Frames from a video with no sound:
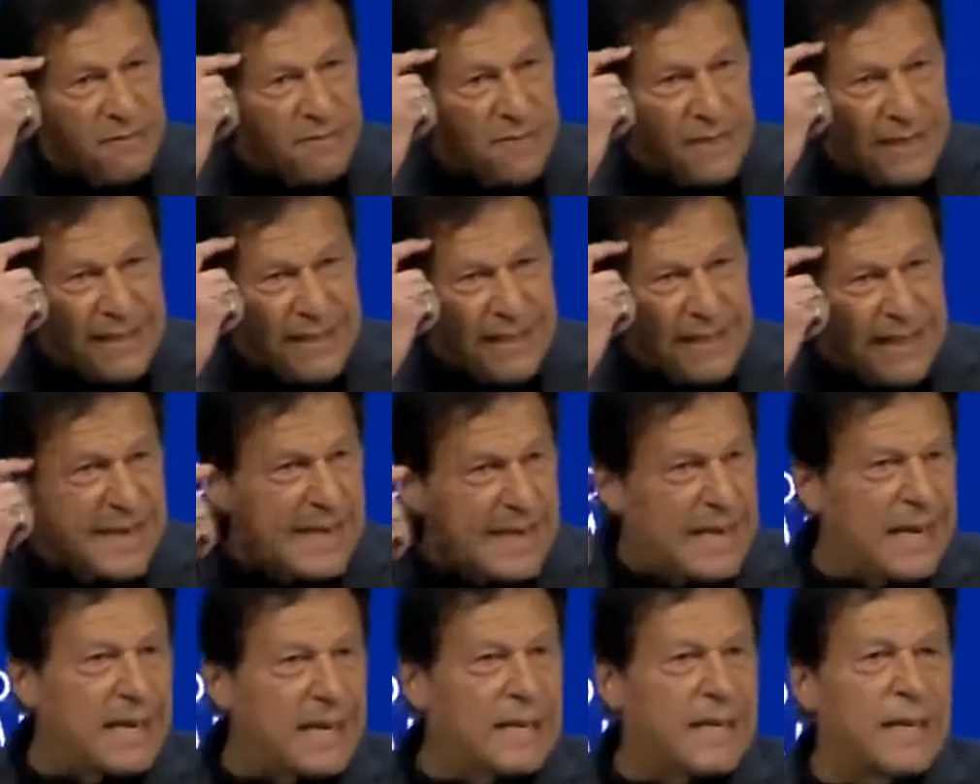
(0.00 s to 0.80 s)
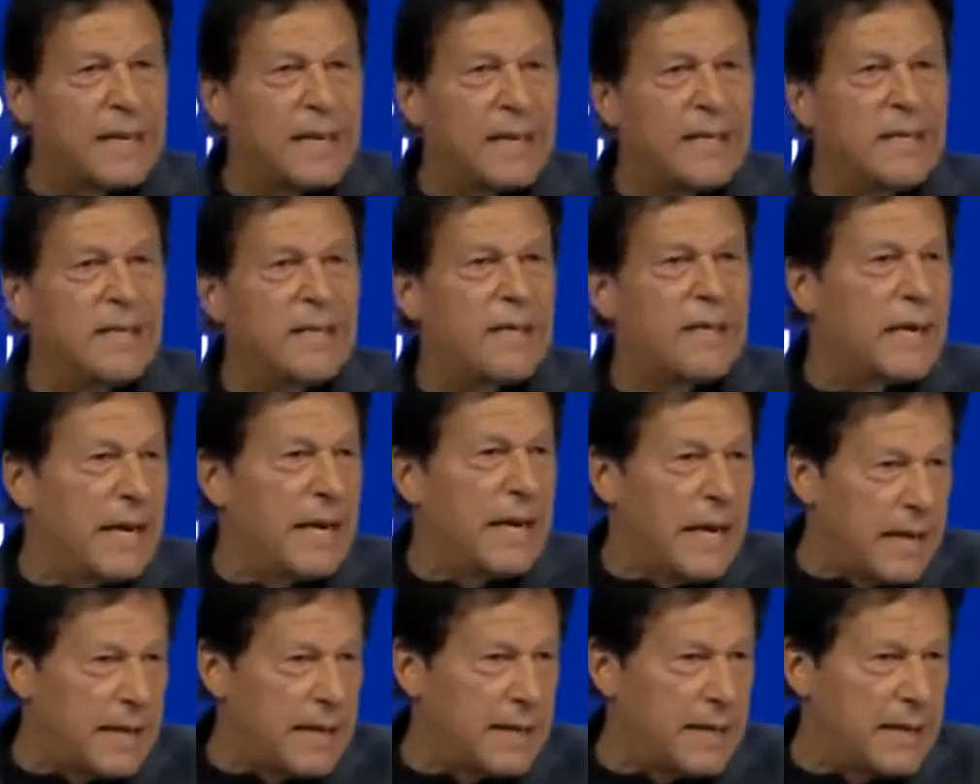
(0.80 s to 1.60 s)
Unfortunately, the
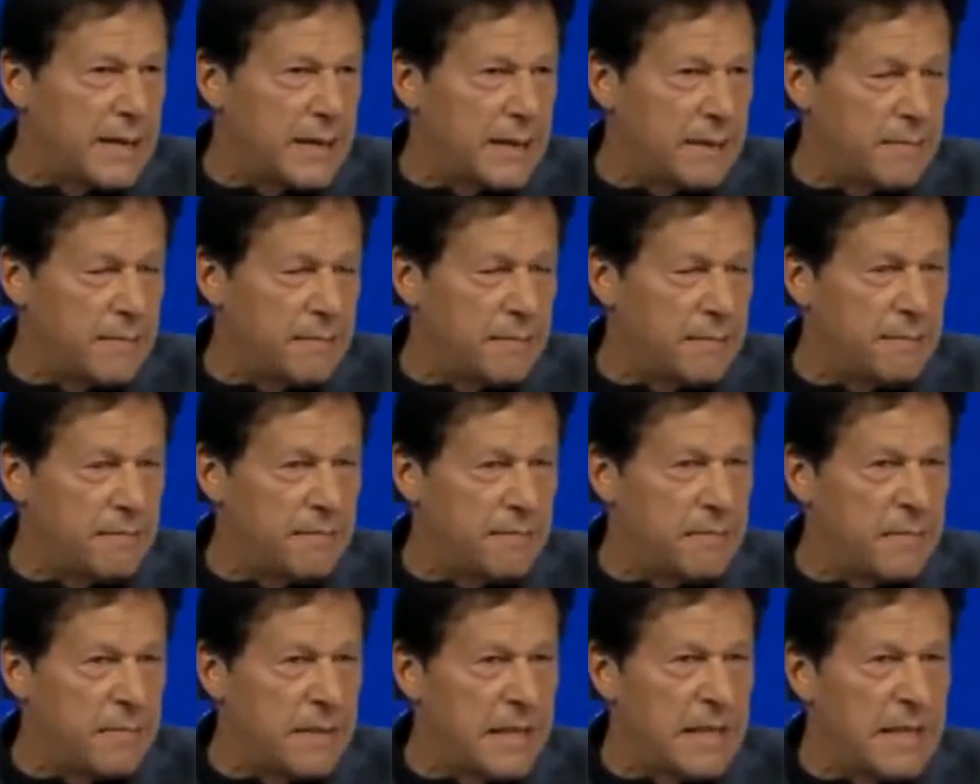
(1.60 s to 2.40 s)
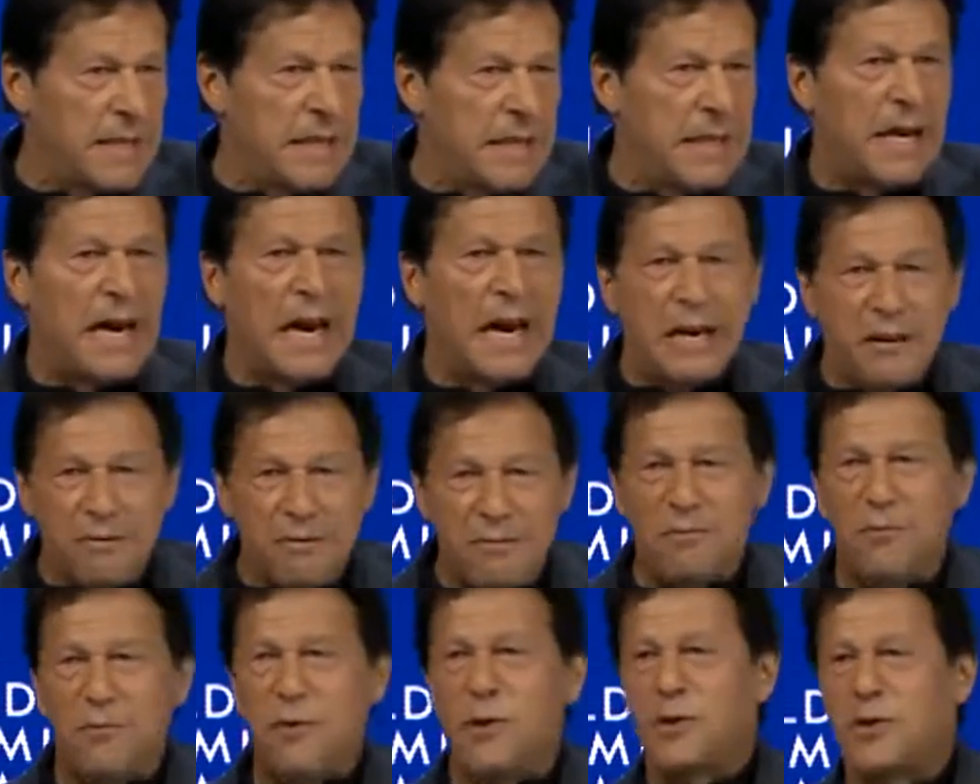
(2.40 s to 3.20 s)
practices which we have done,
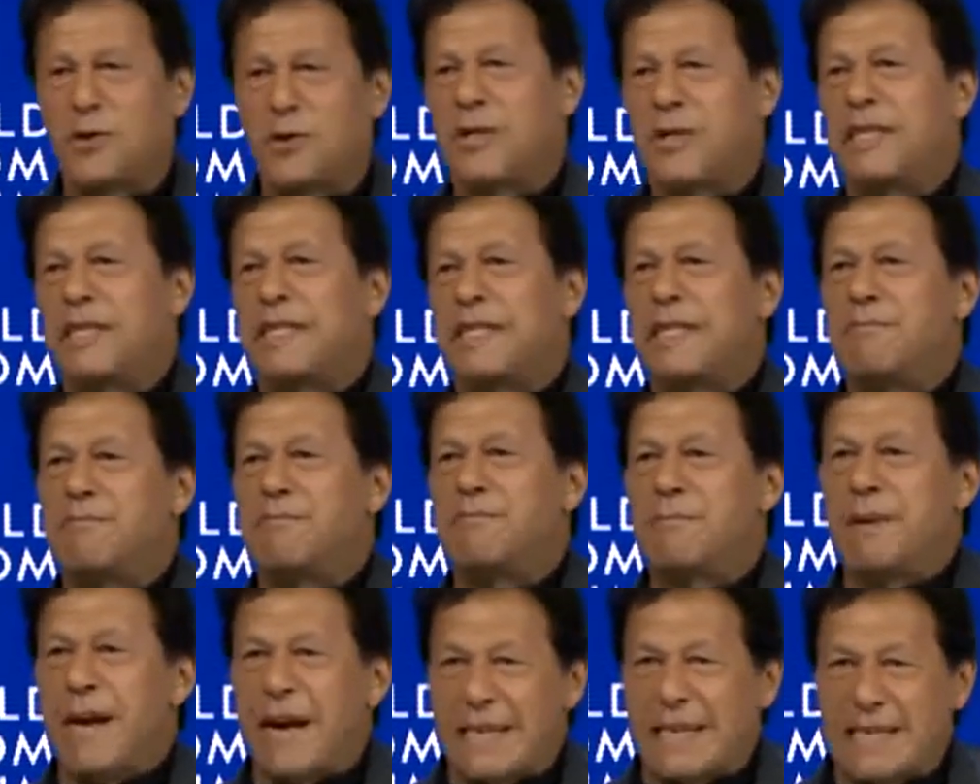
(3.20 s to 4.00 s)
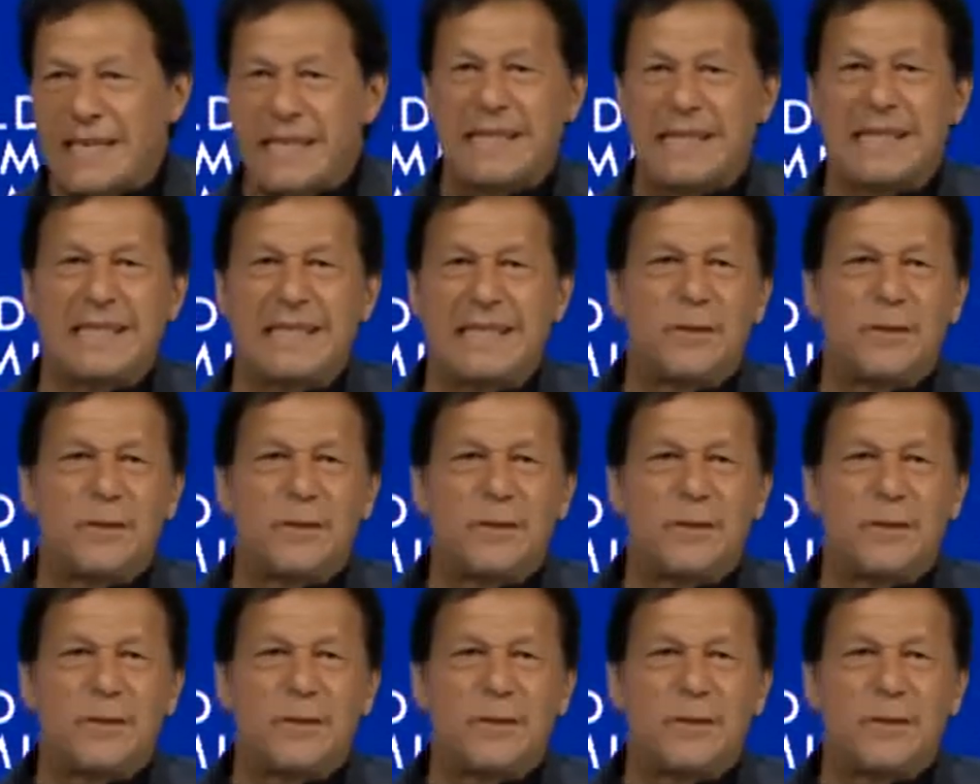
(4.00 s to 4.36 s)
we have not really